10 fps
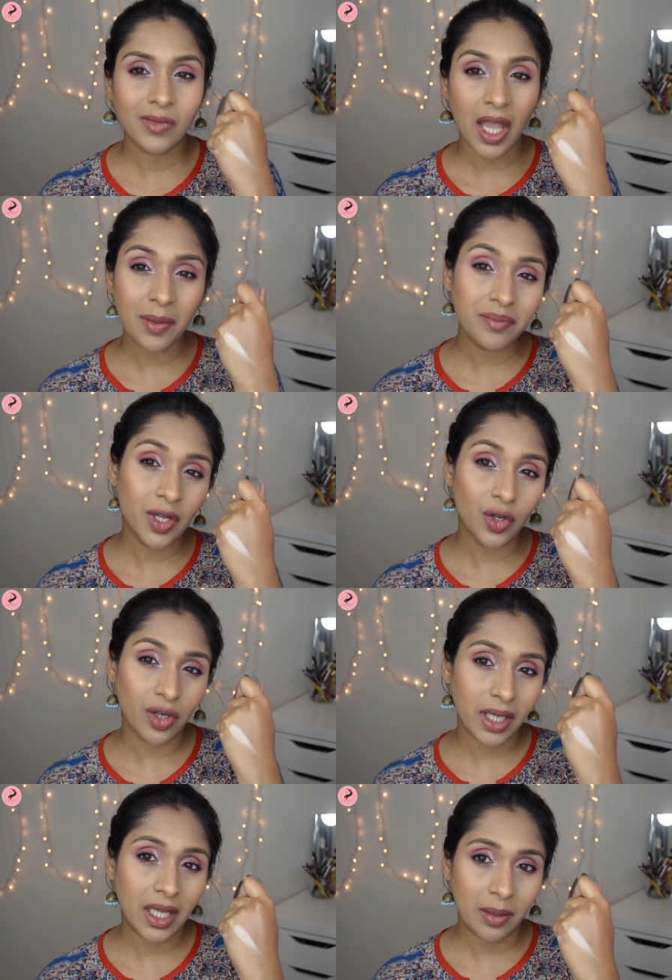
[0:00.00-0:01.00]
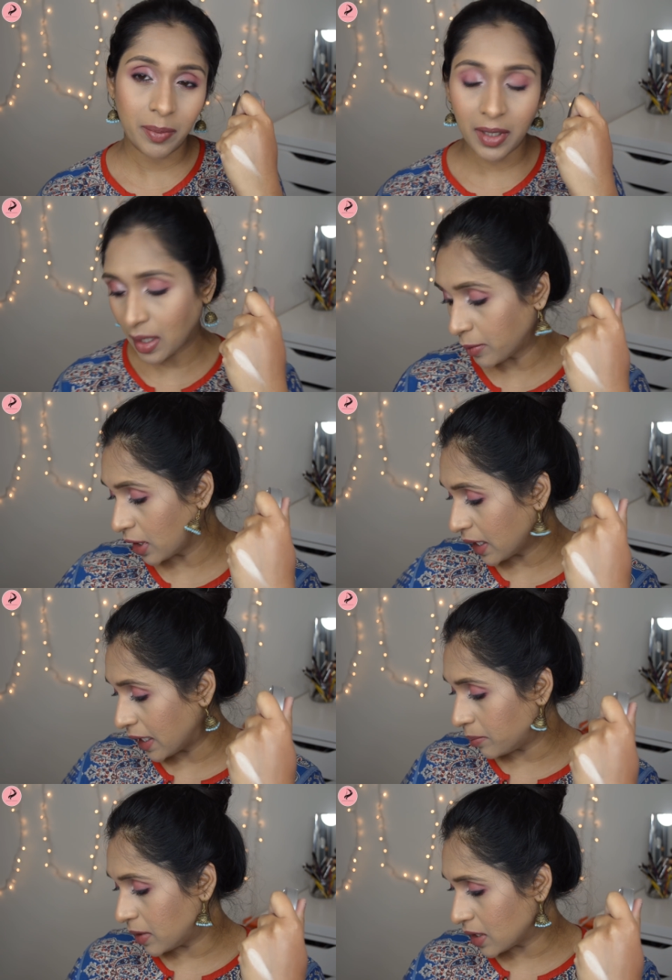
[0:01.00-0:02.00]
I'm gonna keep it. I'm gonna
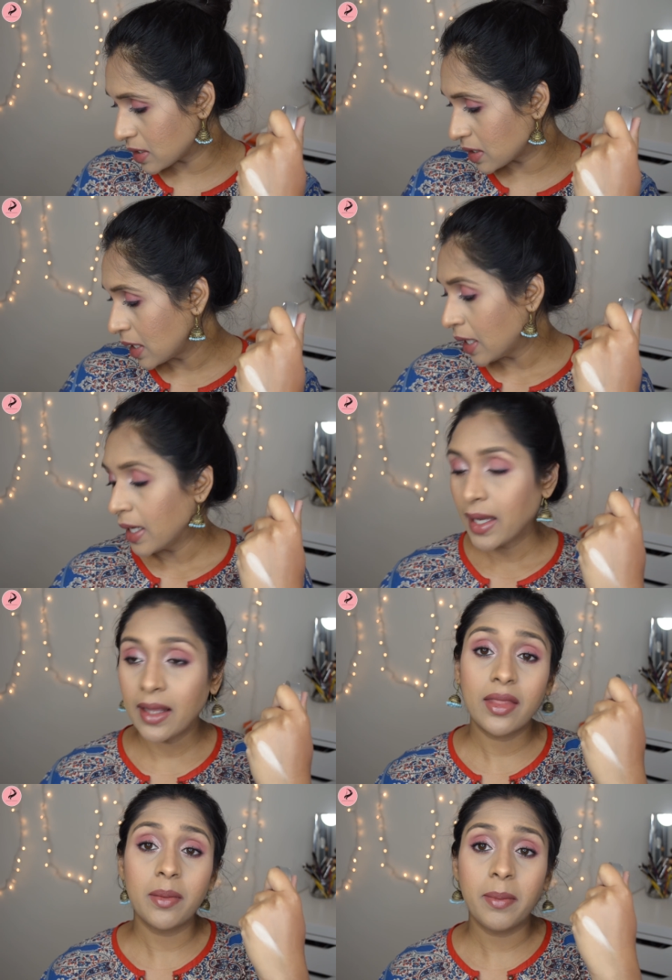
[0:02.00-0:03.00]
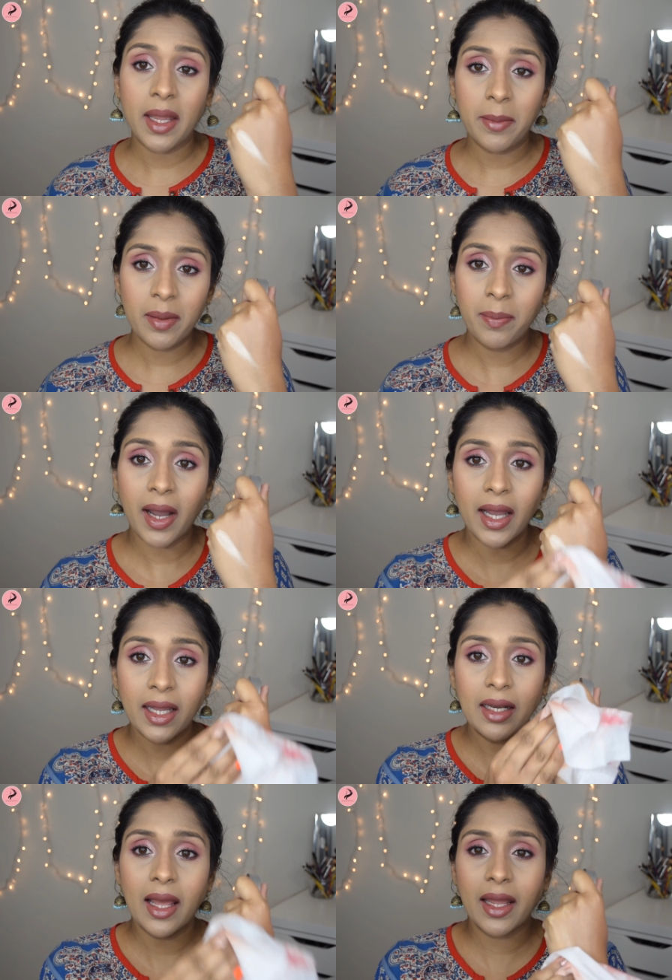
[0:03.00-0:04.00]
keep this in the maybe
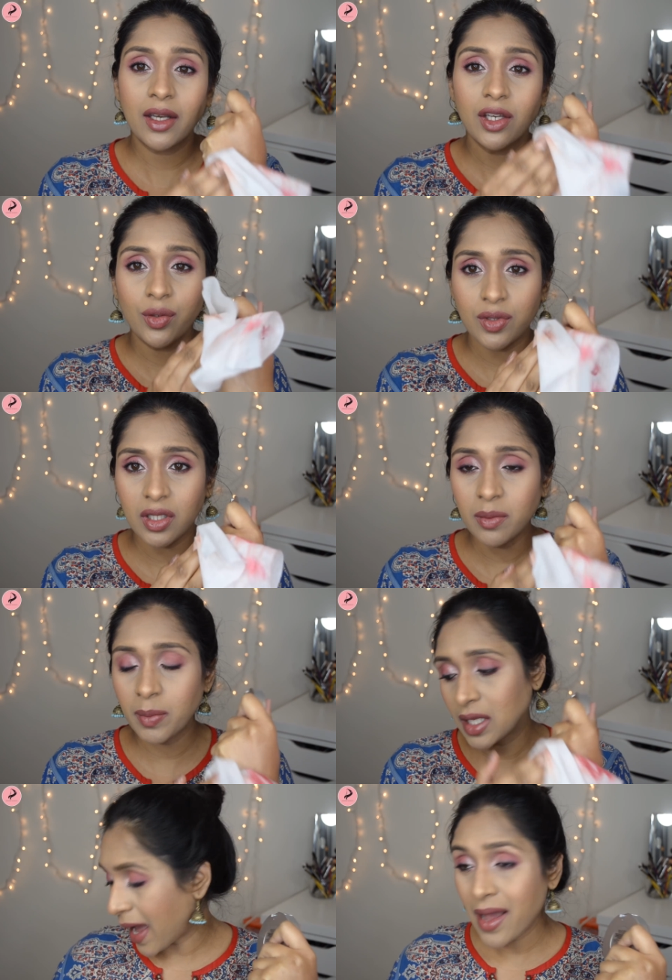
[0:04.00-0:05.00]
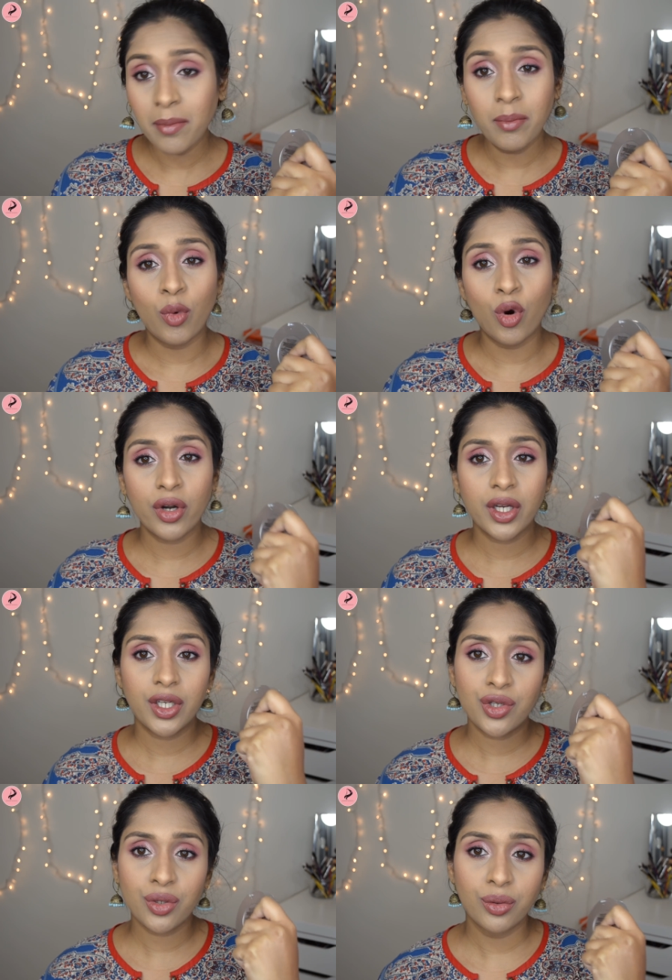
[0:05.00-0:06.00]
pile and use it because I'm more
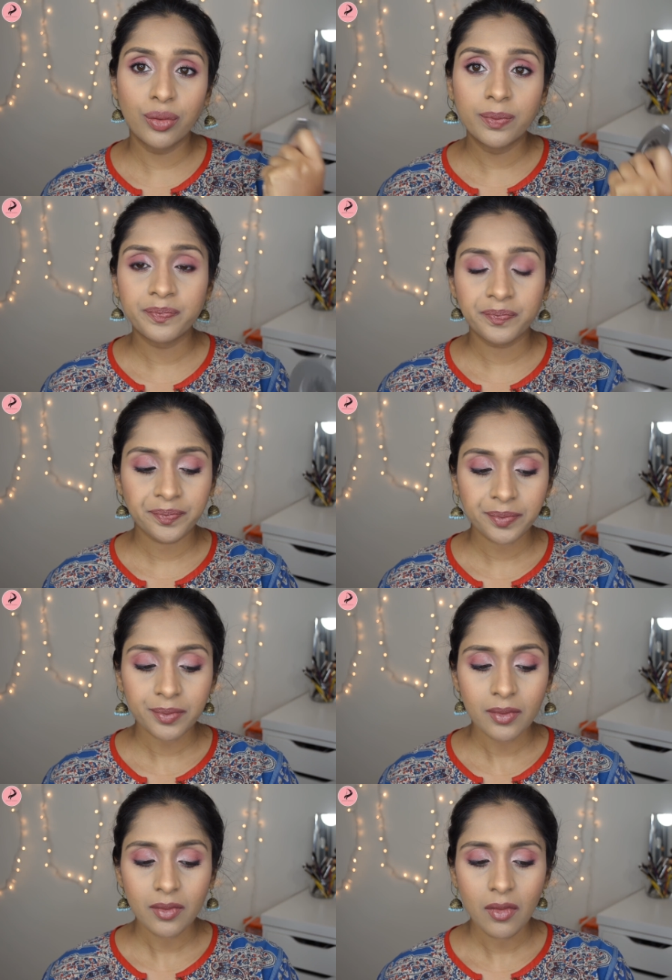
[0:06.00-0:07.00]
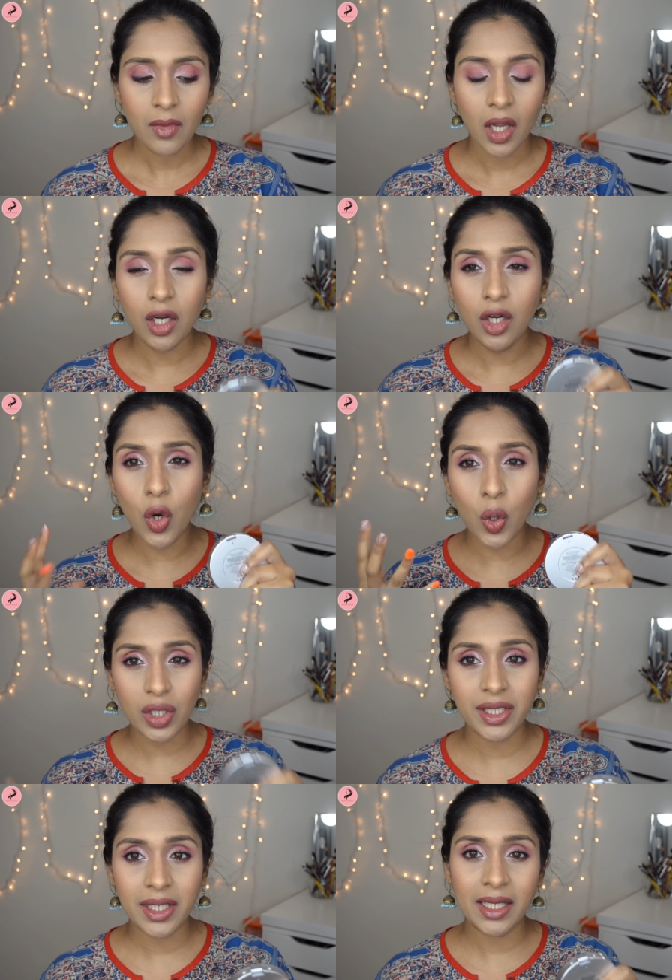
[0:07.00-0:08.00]
into
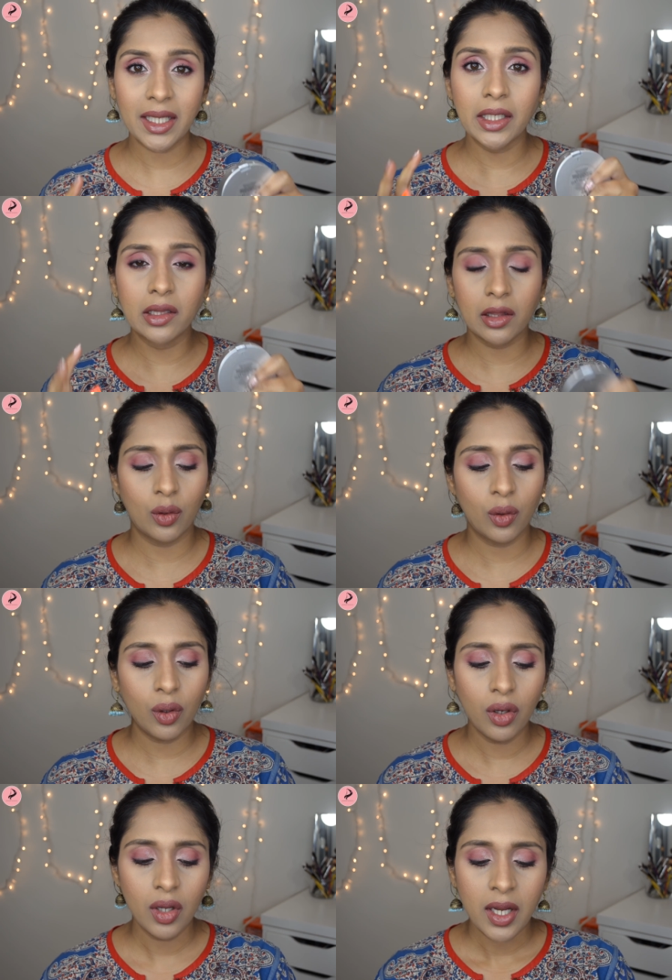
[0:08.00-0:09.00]
goldeny glow